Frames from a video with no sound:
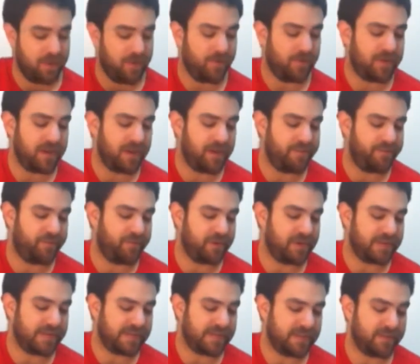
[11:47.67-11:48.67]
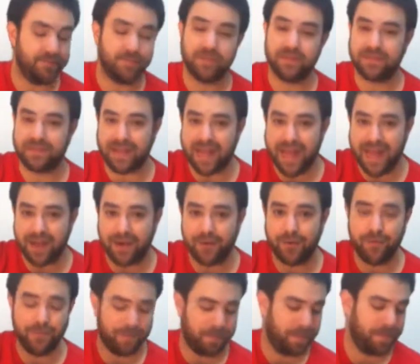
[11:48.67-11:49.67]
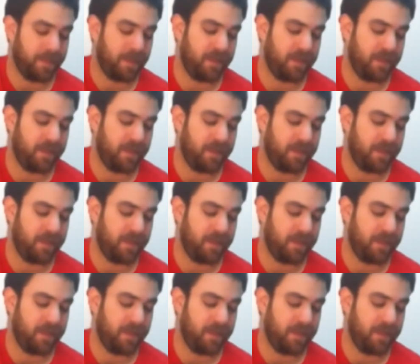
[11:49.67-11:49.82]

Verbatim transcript: okay? Now,